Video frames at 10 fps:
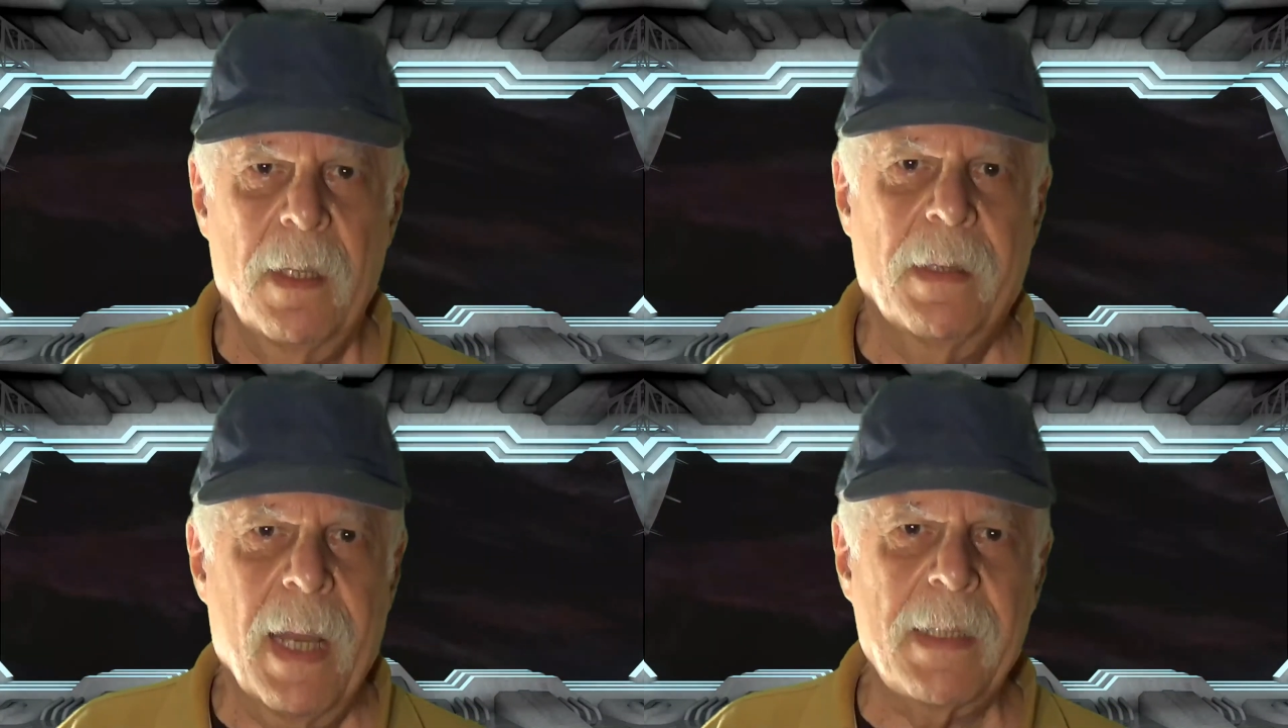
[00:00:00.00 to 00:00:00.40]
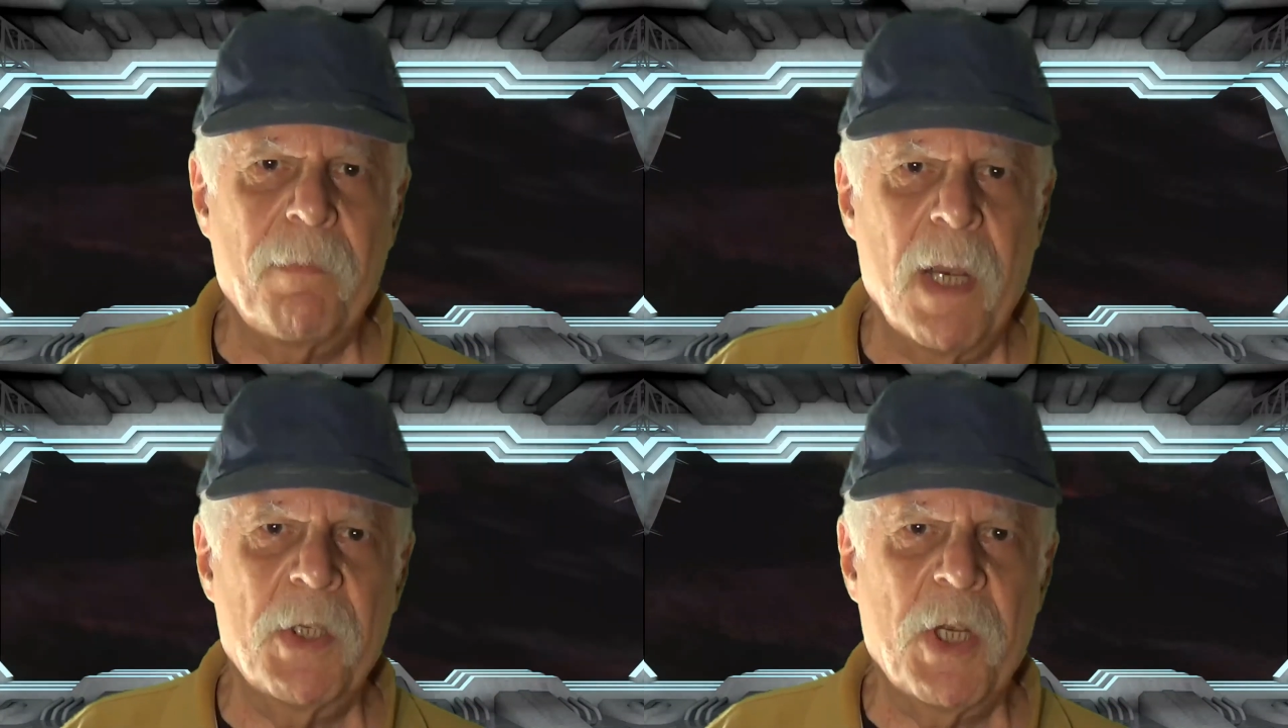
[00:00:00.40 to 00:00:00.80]
That's
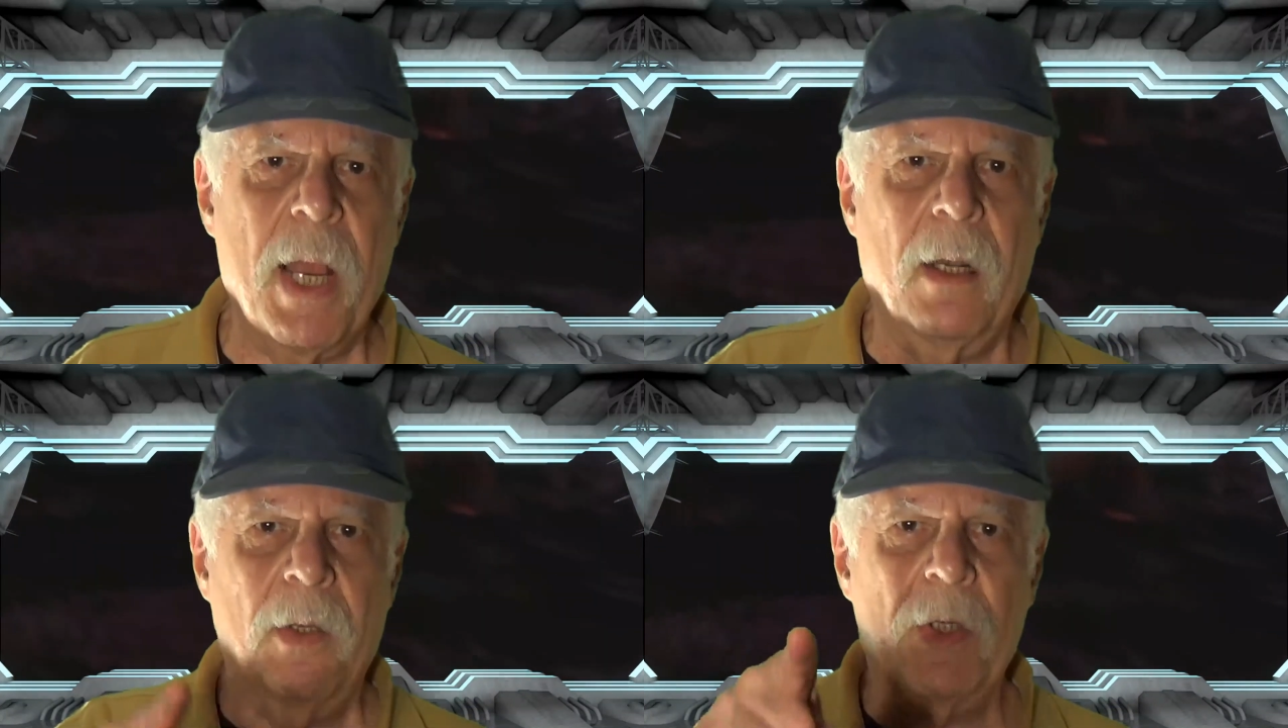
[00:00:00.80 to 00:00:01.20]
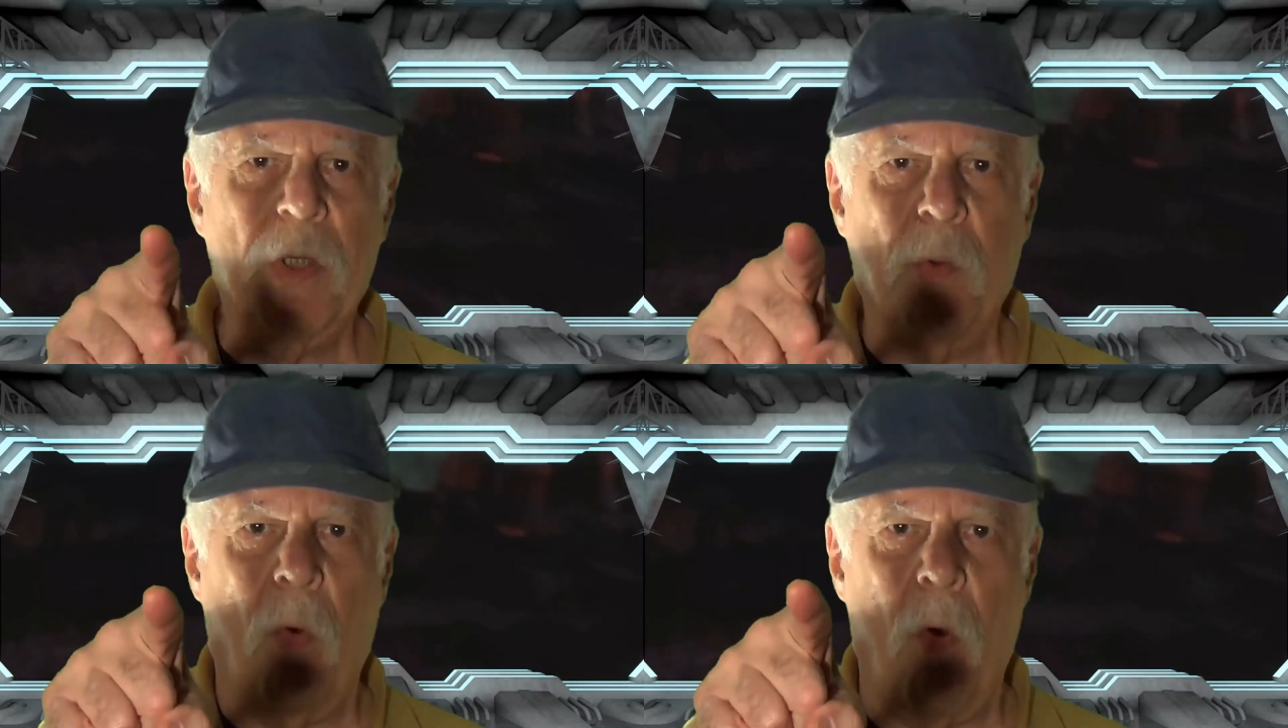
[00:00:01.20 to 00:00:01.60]
my
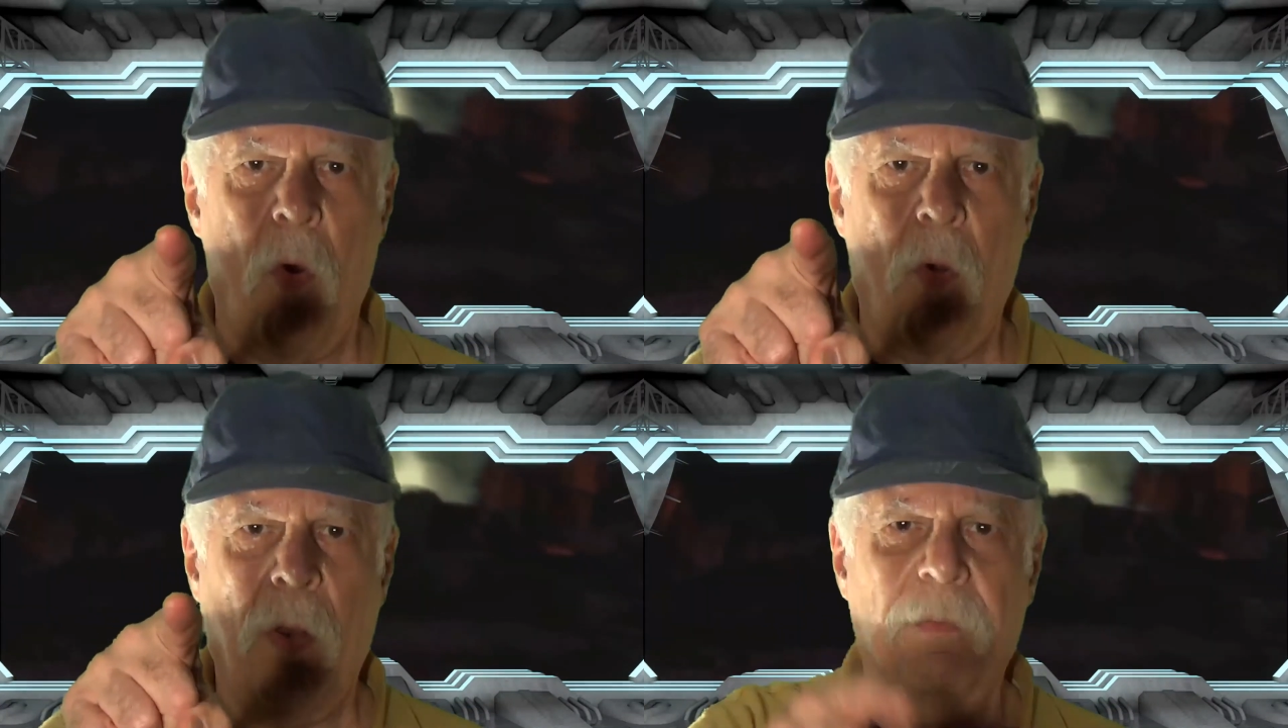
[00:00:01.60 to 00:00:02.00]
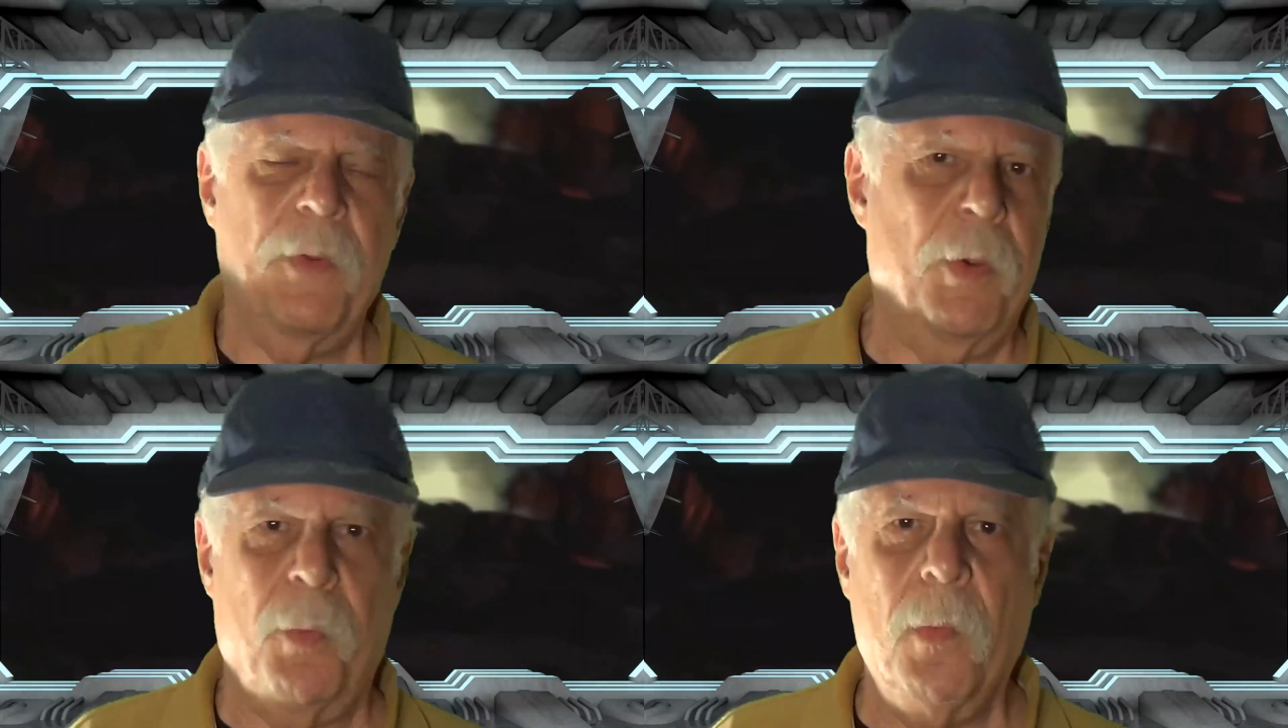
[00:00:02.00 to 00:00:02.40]
challenge to all of
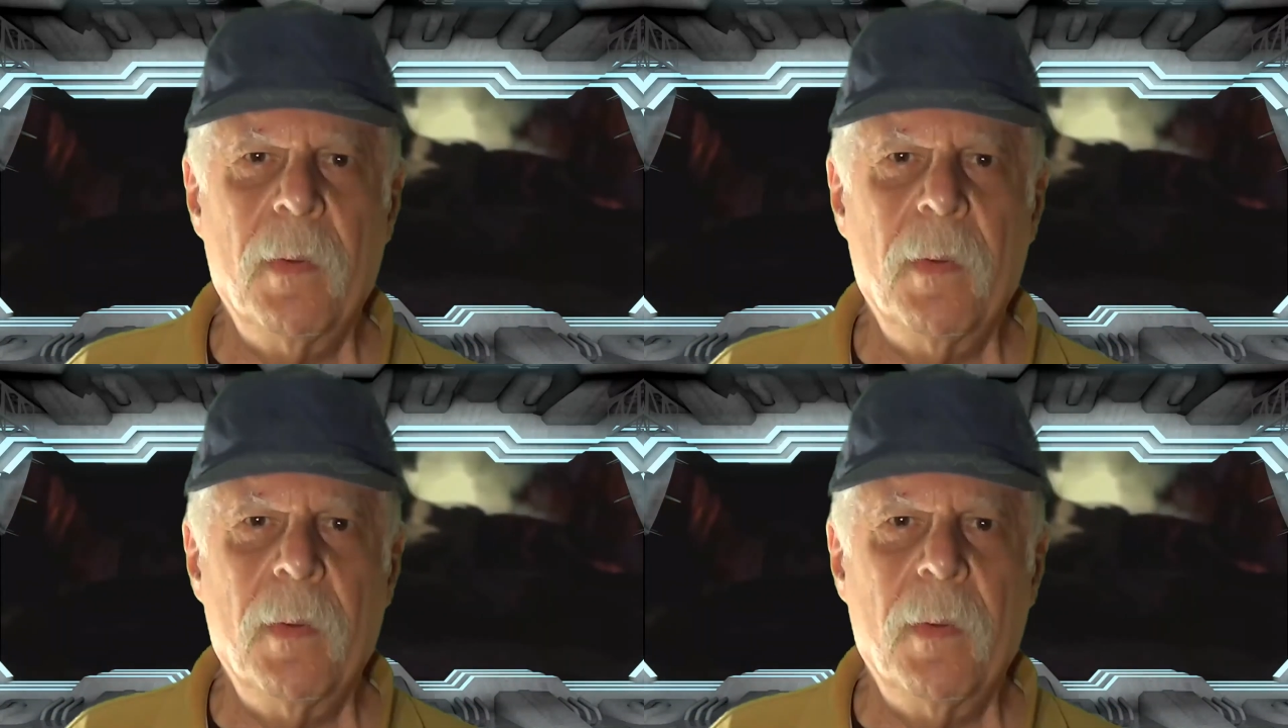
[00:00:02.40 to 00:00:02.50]
you.